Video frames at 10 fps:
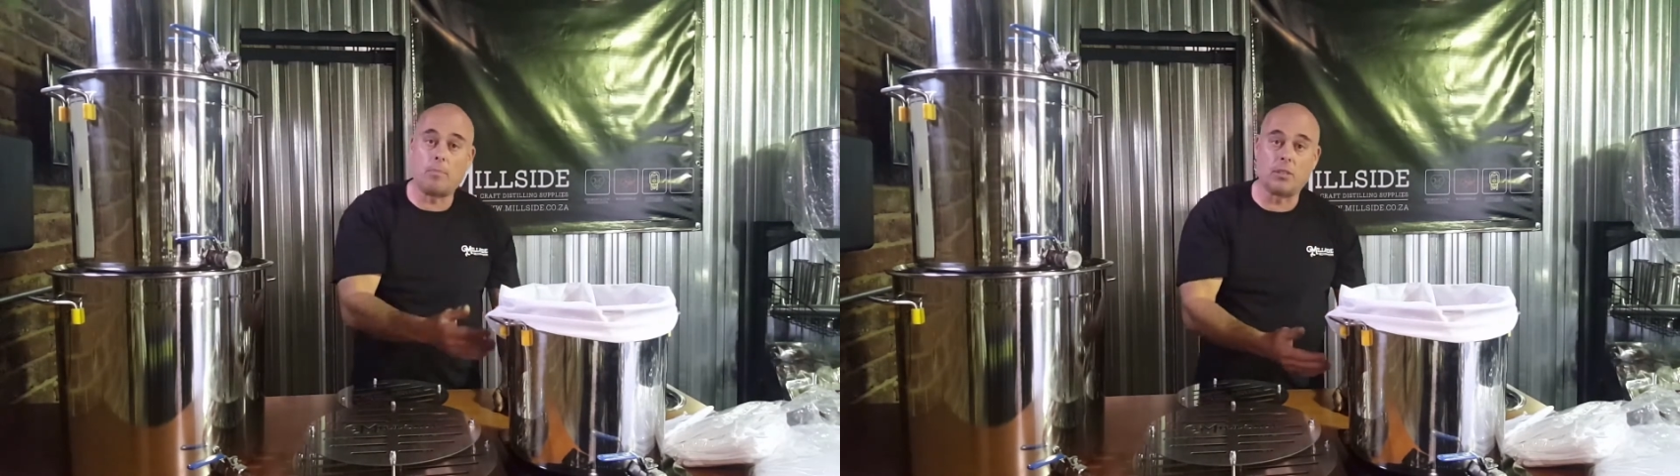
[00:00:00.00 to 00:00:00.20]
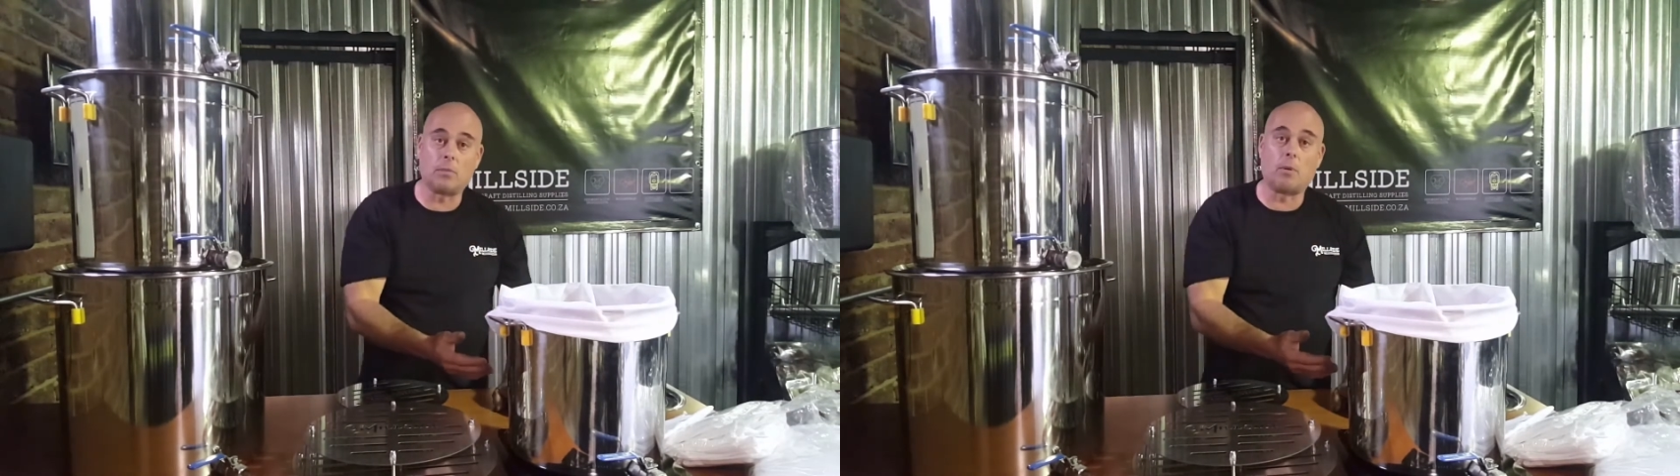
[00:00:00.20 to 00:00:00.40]

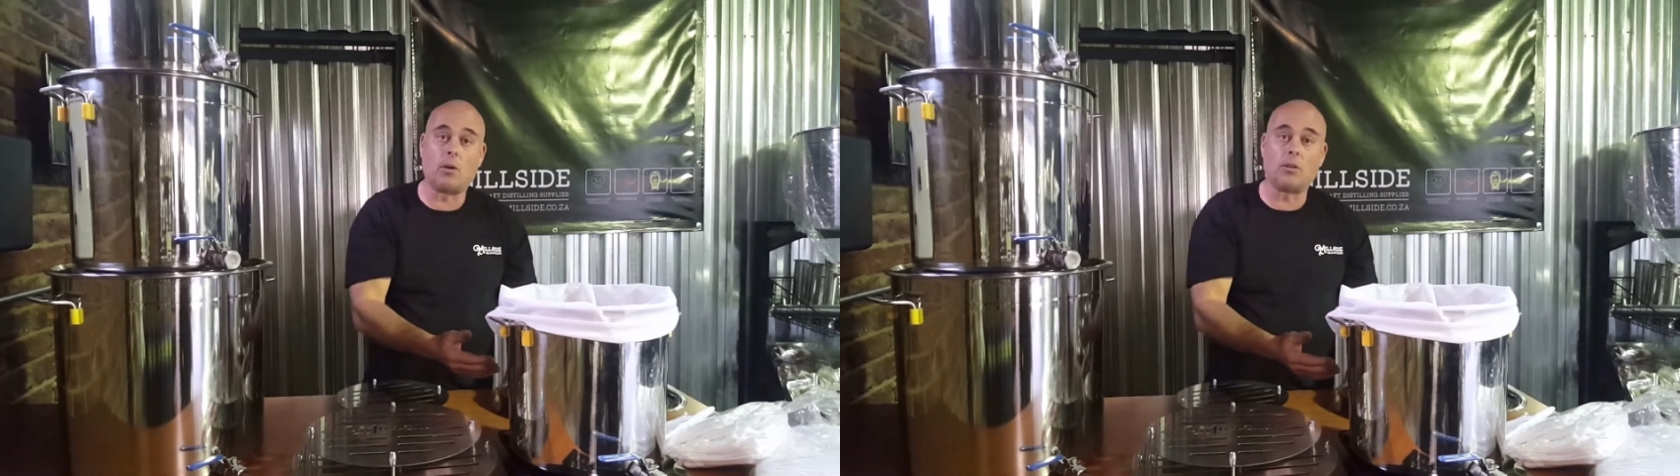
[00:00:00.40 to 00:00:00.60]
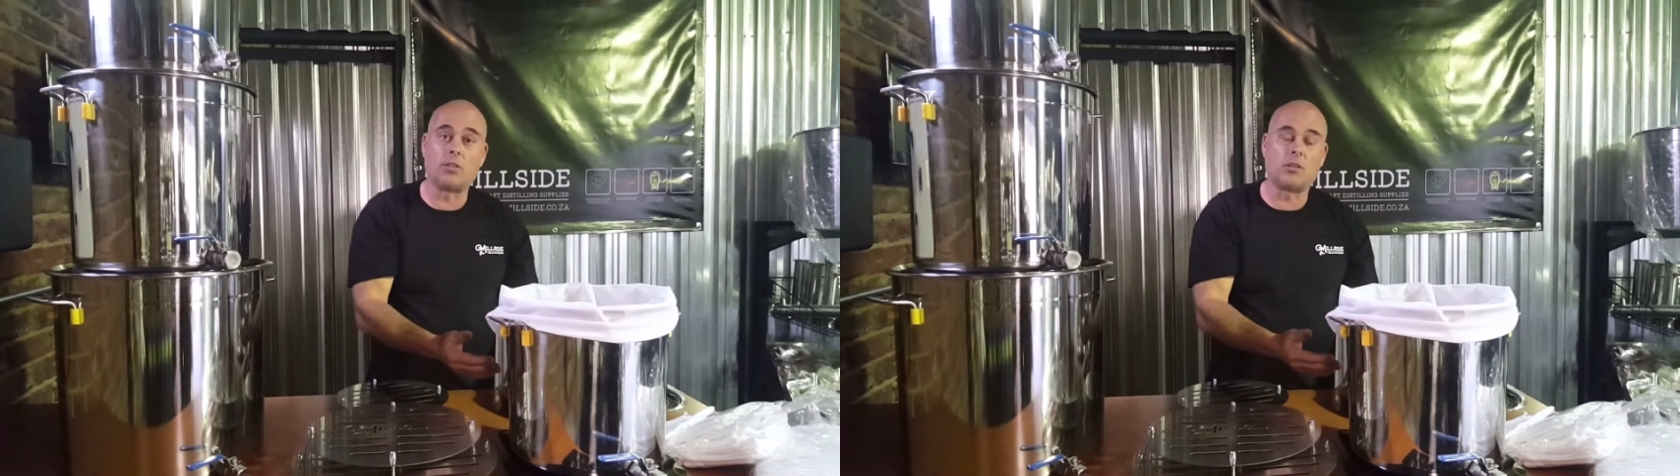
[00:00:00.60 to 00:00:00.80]

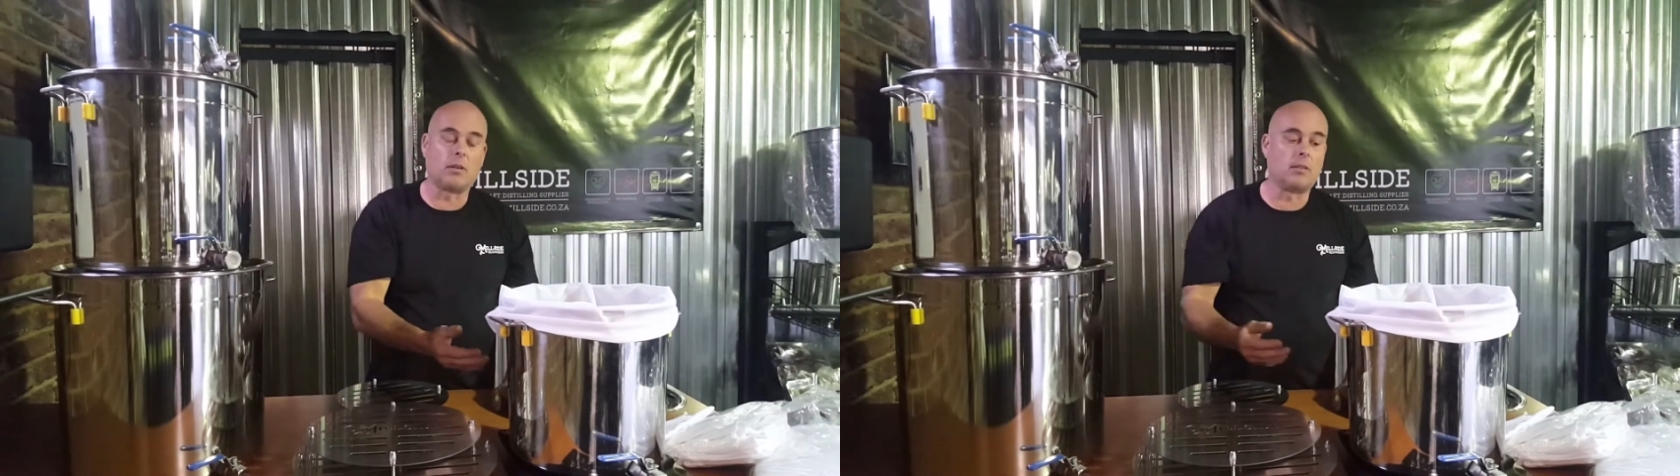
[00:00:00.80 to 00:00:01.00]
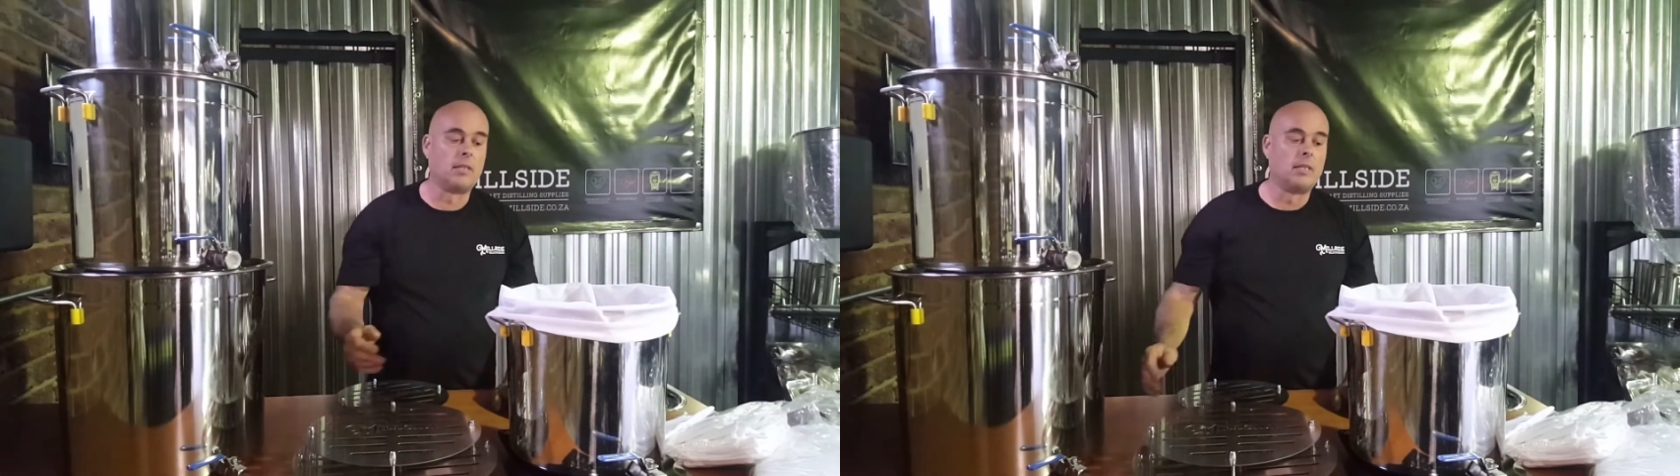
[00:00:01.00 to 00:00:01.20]
sparge now.
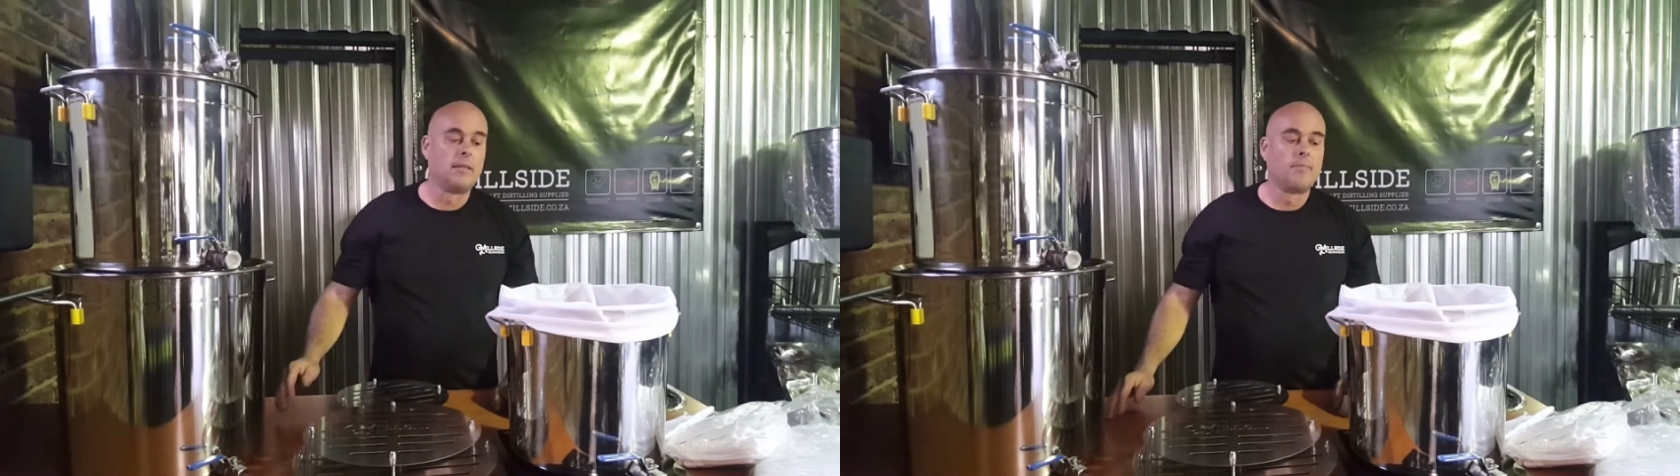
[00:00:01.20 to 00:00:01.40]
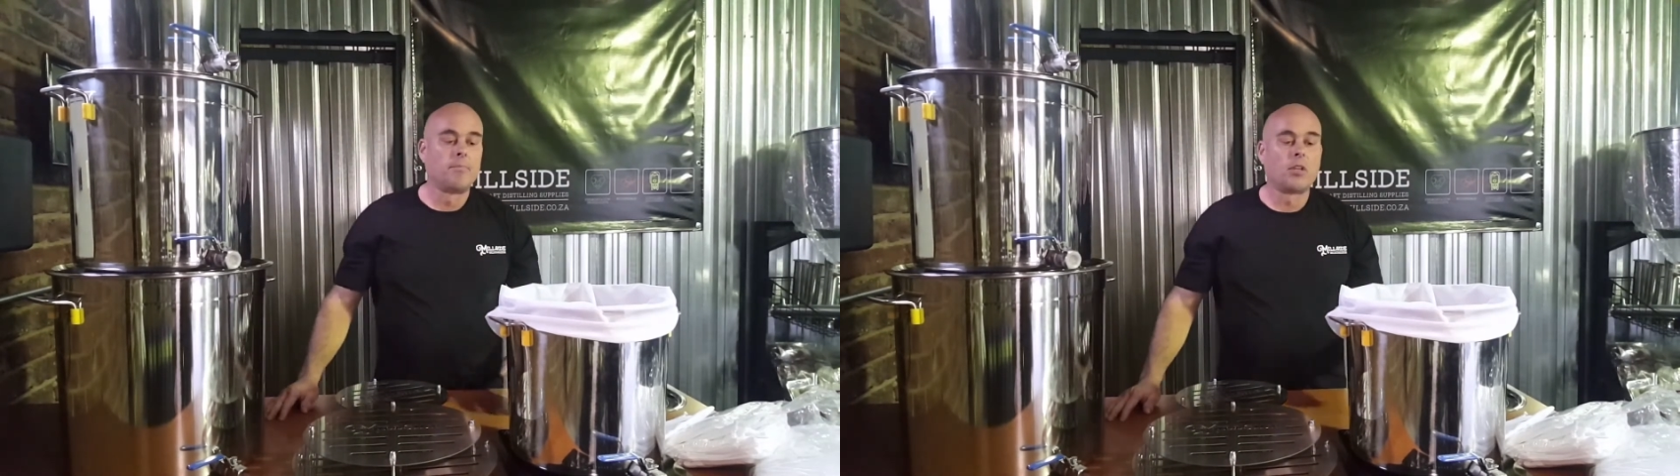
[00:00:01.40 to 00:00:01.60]

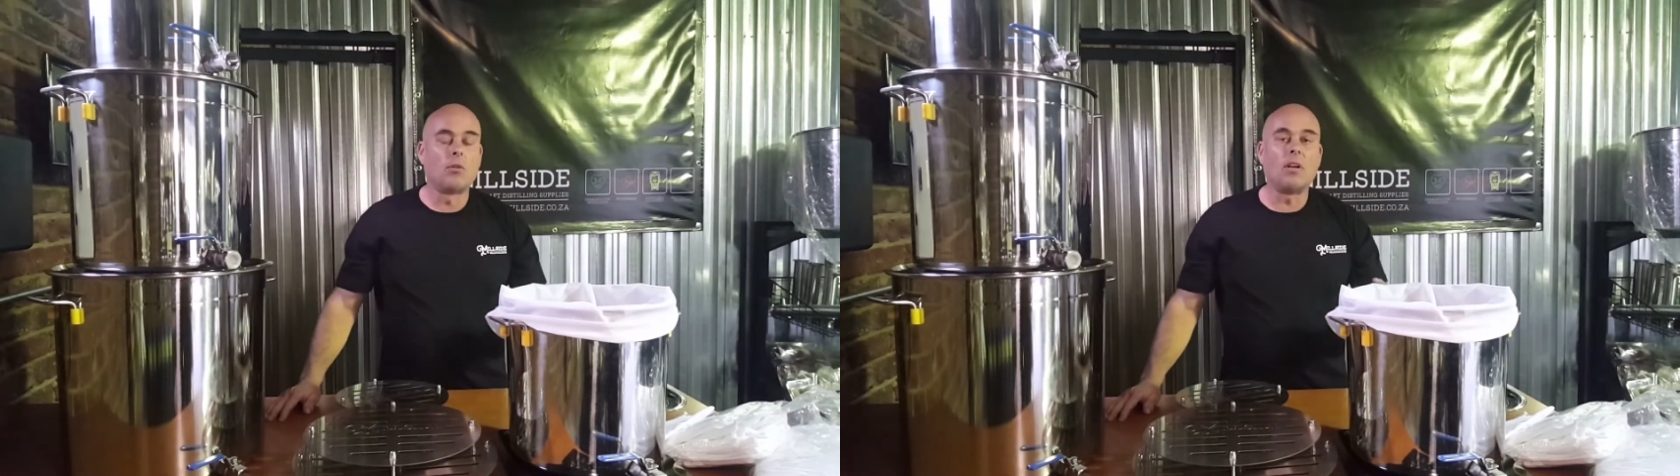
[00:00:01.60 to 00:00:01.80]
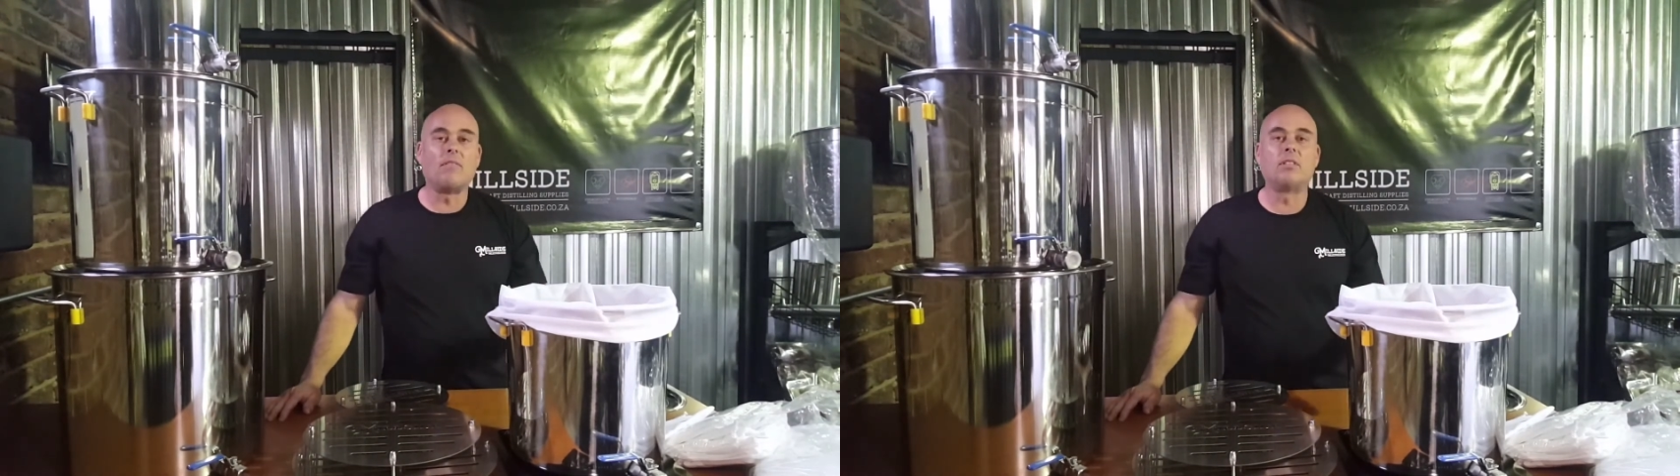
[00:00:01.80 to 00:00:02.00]
You
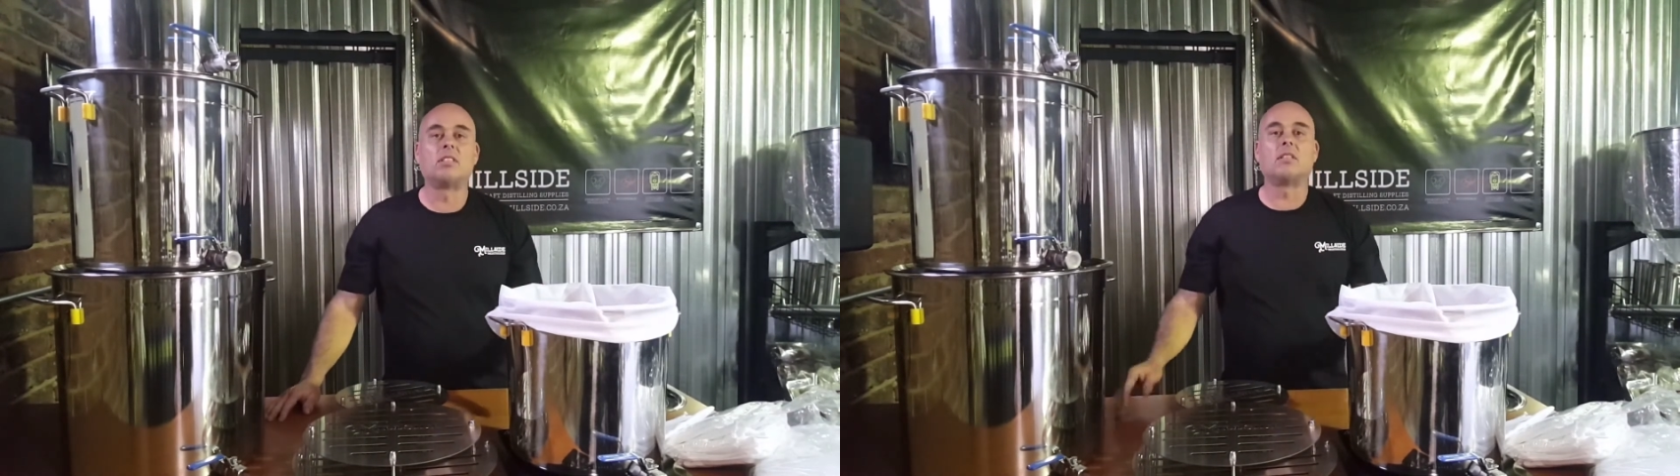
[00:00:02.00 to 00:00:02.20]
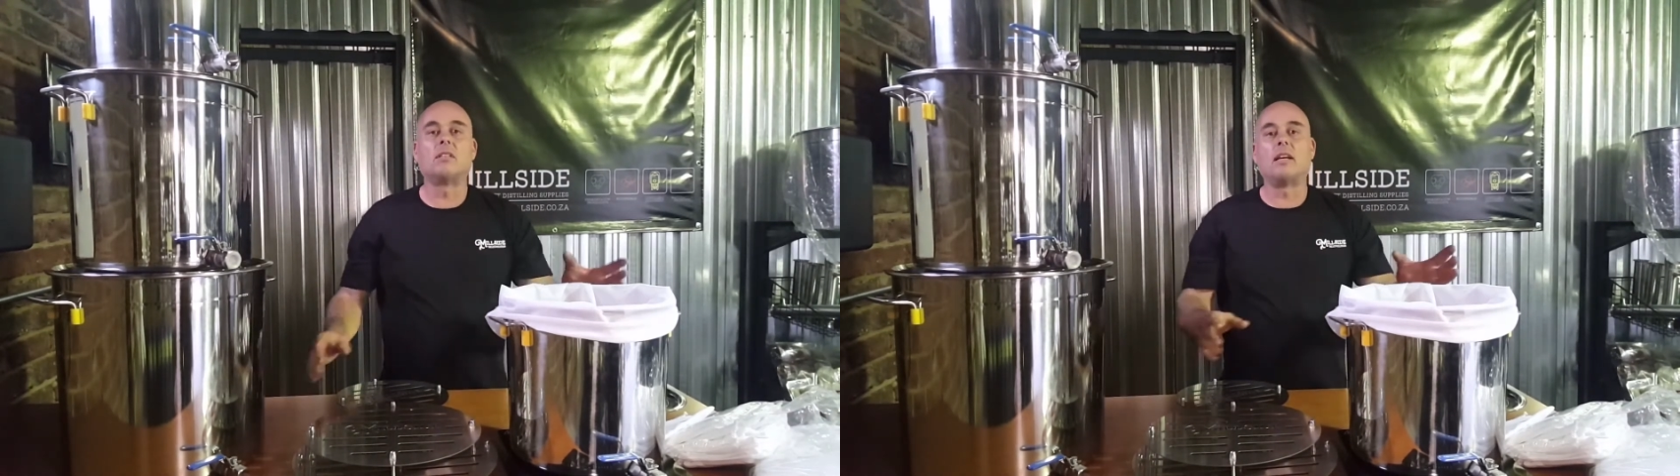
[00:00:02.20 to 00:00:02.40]
don't have to
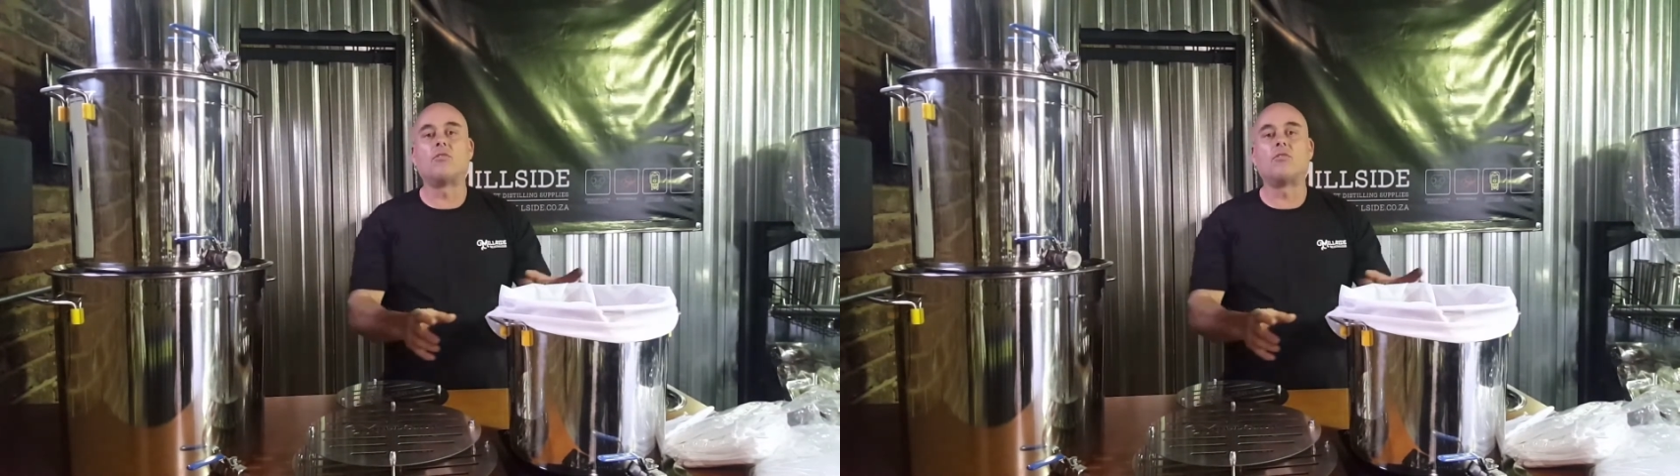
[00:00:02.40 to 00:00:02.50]
sit there and